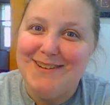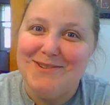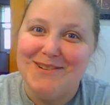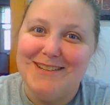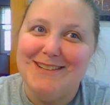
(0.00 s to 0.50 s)

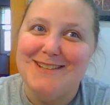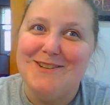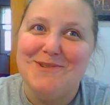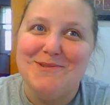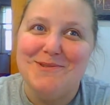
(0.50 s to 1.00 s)
going
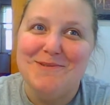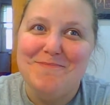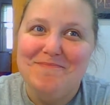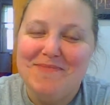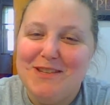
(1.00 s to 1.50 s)
to
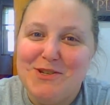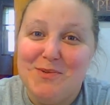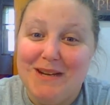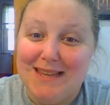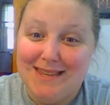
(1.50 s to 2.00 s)

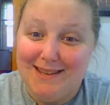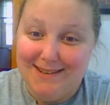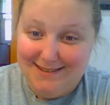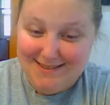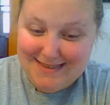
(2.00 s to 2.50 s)
do
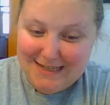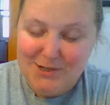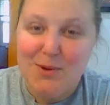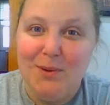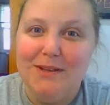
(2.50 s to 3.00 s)
anything. They
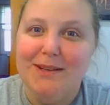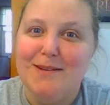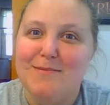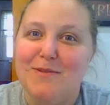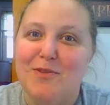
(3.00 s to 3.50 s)
told
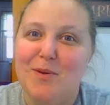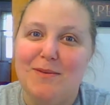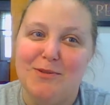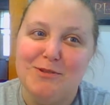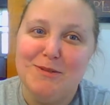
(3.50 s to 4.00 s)
him, if you
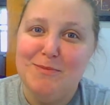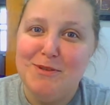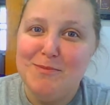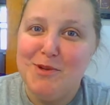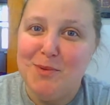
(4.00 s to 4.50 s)
have no
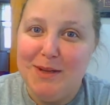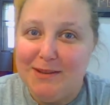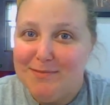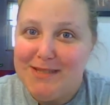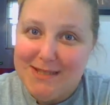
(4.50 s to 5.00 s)
symptoms, you're
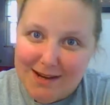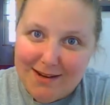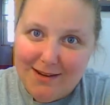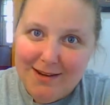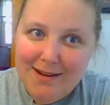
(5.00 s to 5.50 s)
welcome to
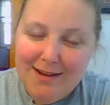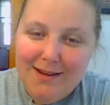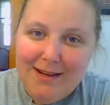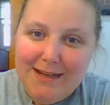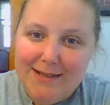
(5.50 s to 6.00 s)
stay.
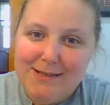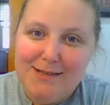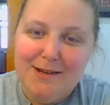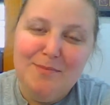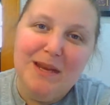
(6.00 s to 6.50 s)
His
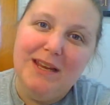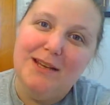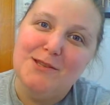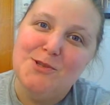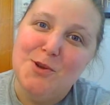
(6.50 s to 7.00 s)

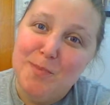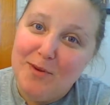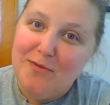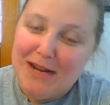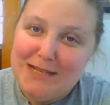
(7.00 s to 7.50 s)
immediate
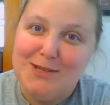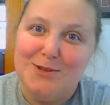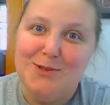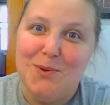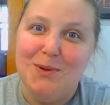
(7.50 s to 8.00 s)

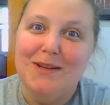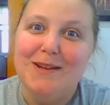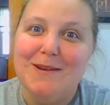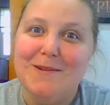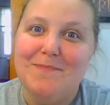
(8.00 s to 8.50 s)
supervisor told
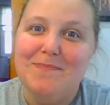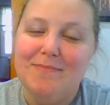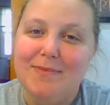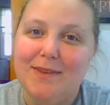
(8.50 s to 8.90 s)
him,